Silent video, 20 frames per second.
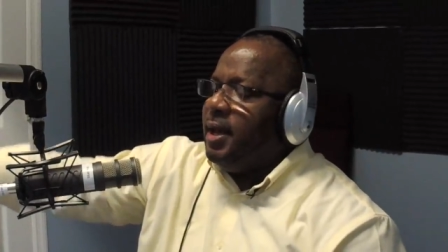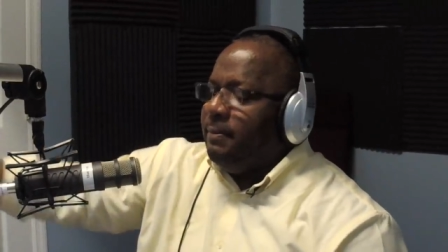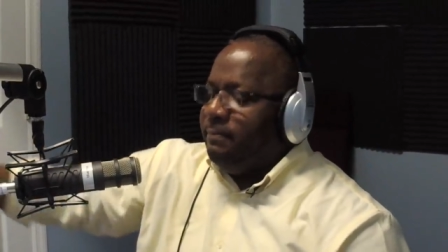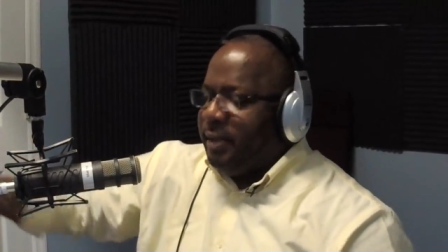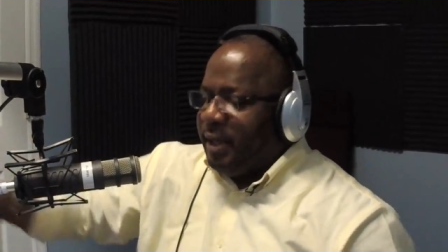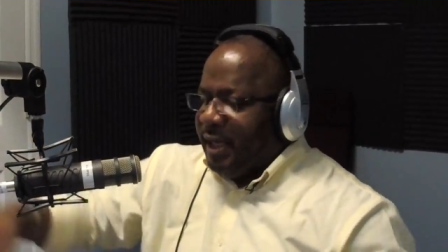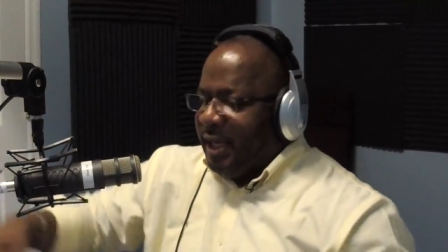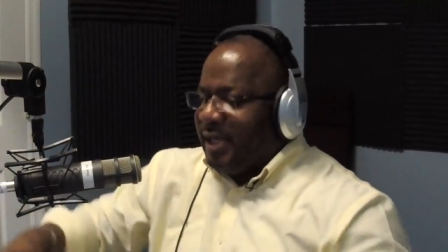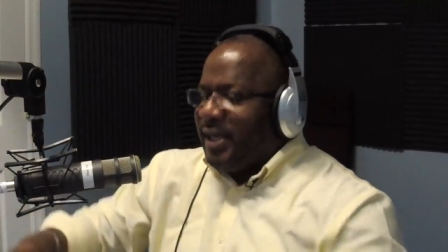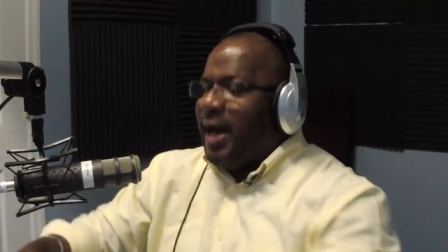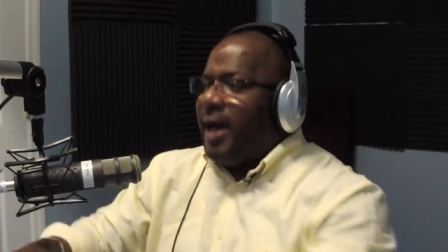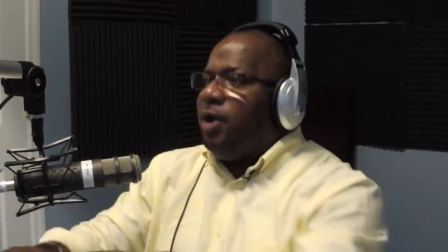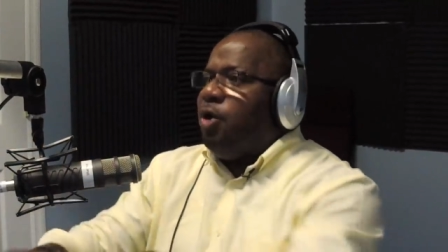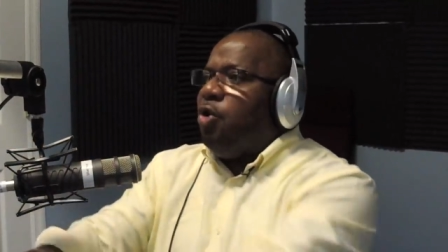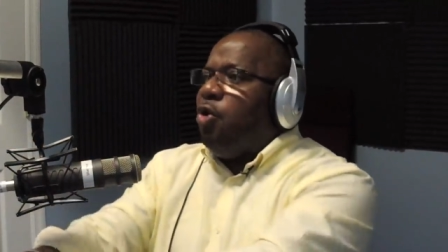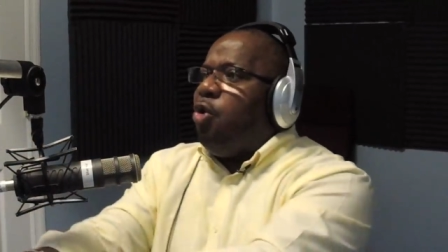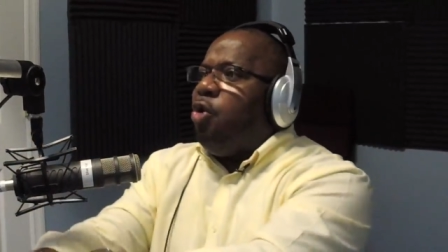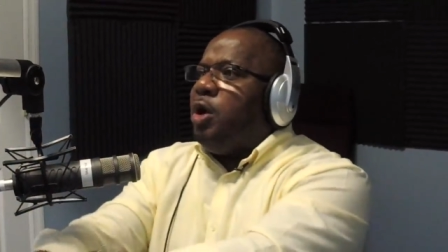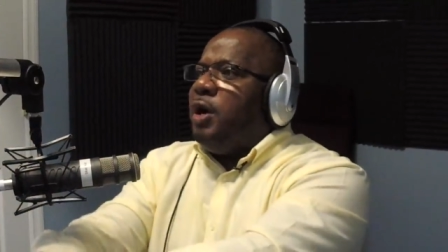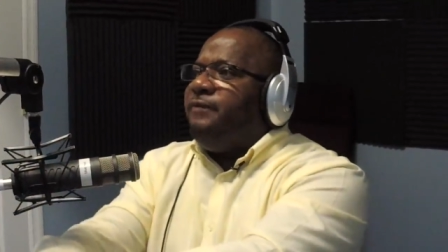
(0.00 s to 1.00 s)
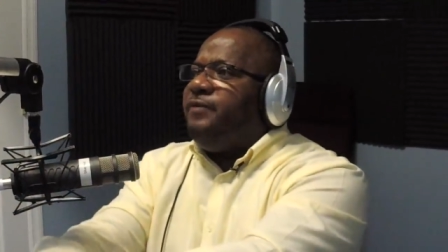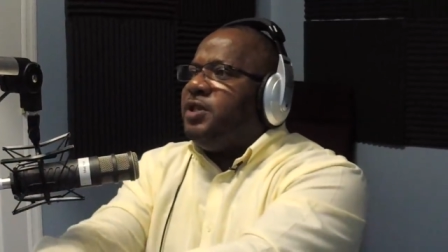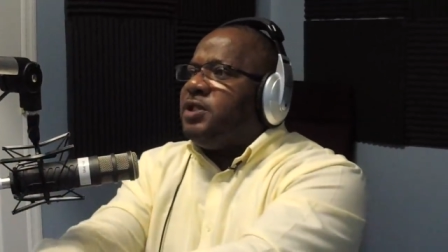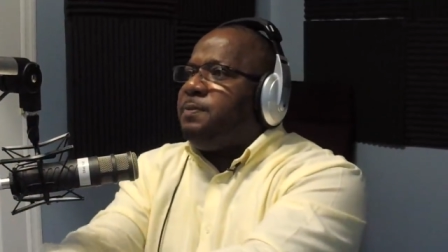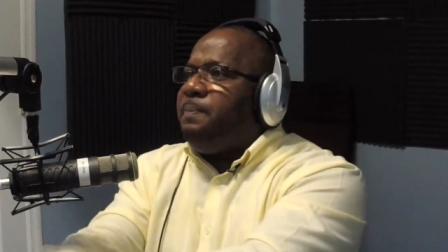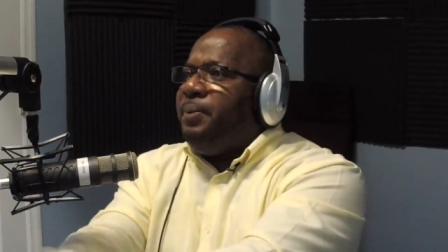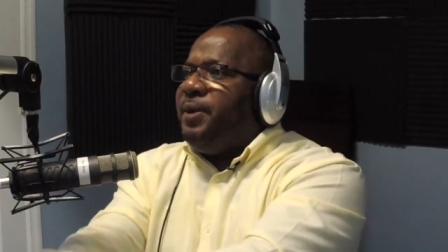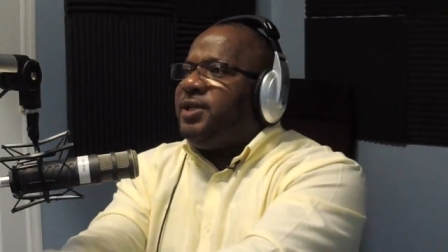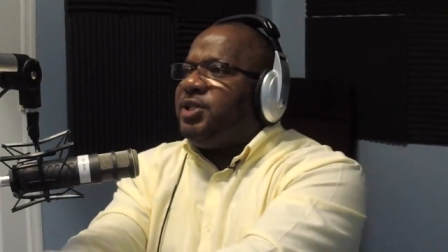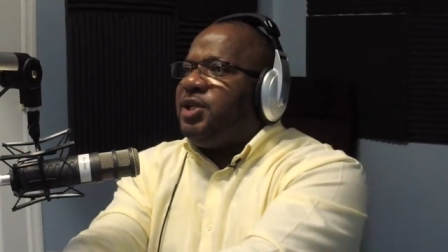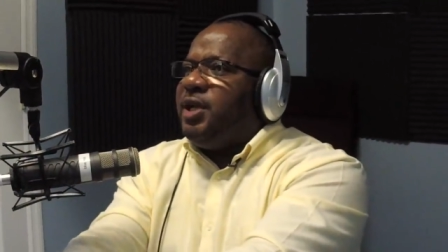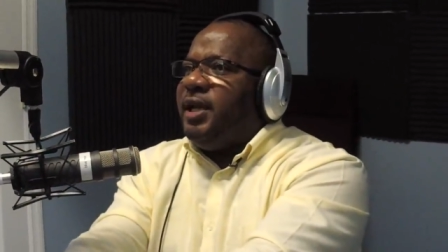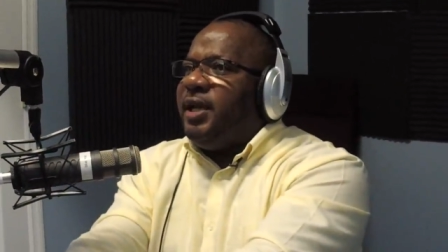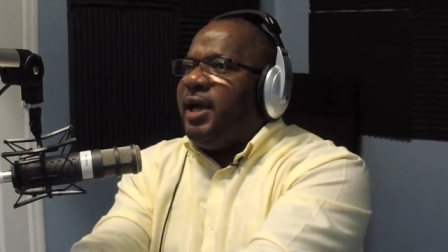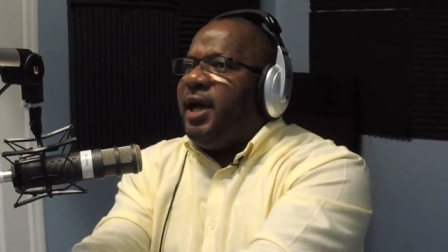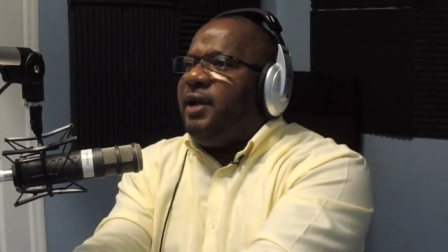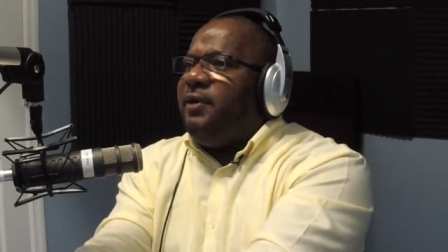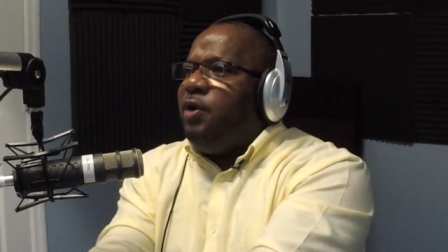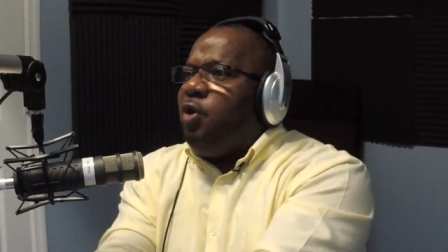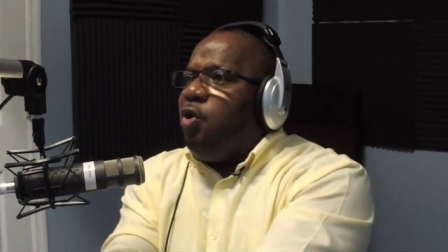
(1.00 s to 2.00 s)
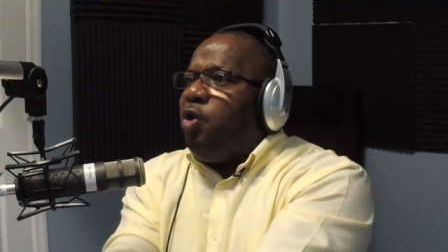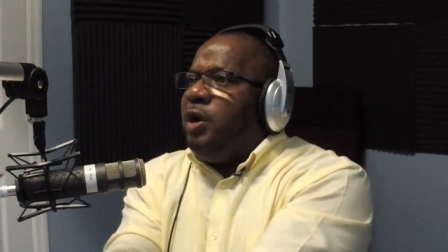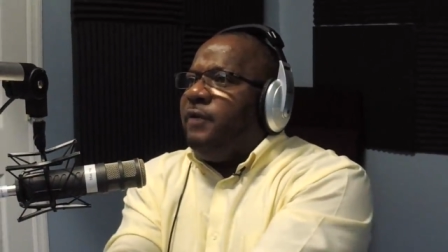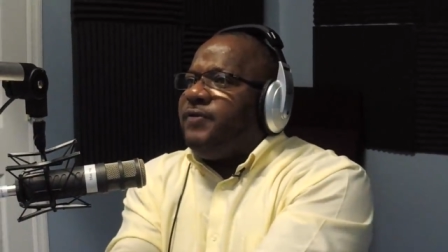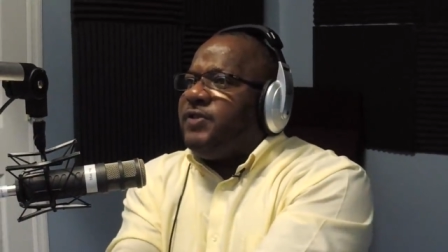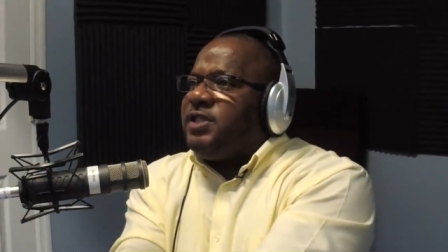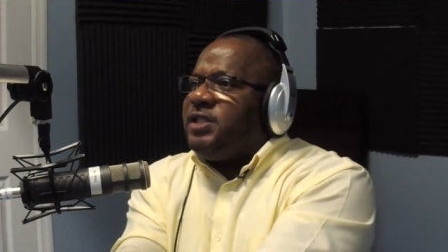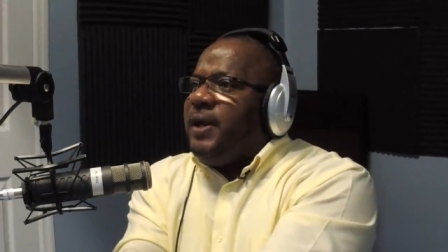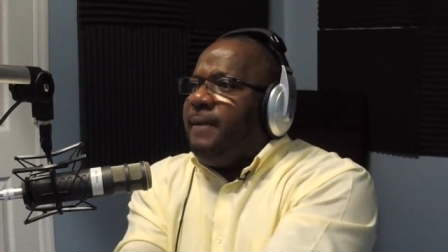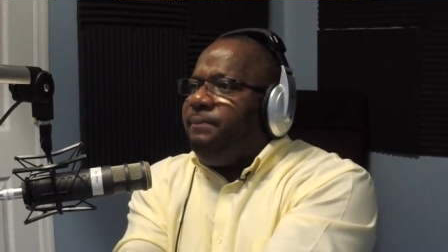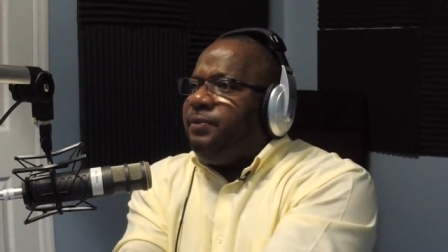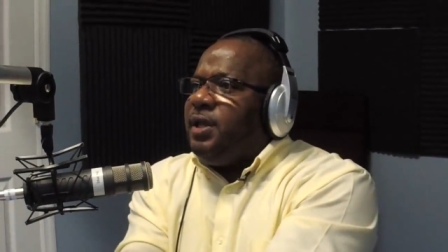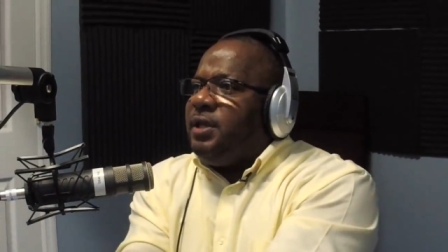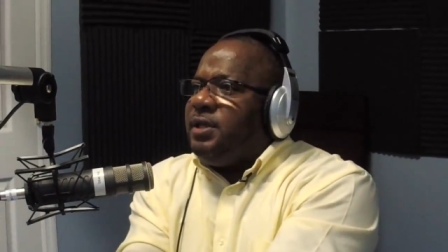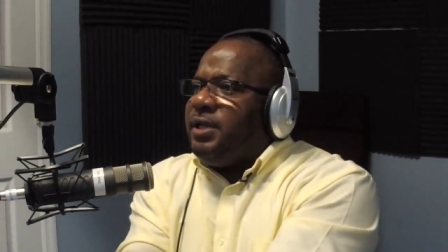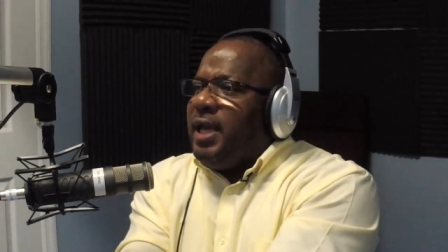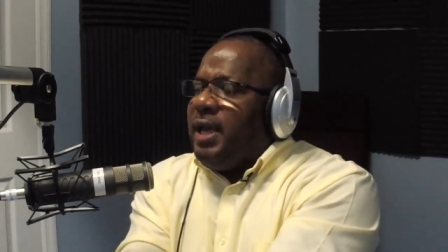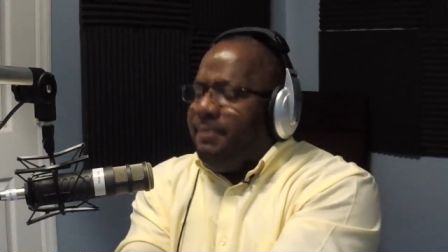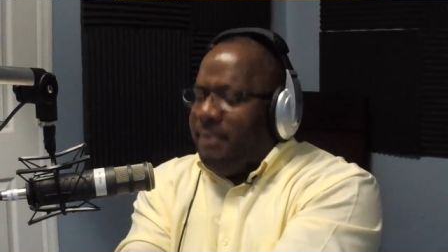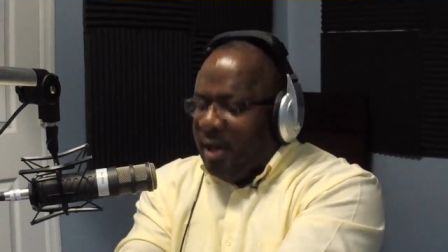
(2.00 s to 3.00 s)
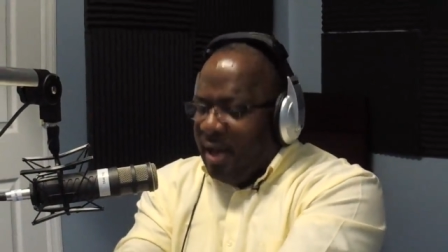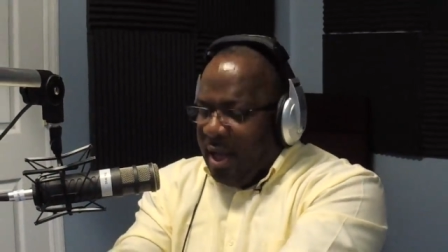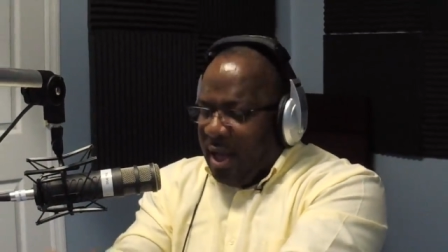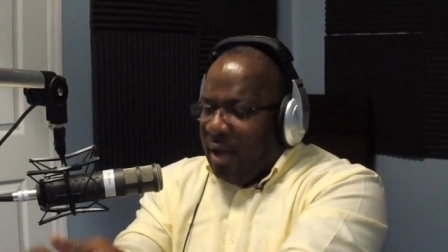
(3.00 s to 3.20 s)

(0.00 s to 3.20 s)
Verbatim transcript: but they got a hold of his pitcher, they got a hold of something to him.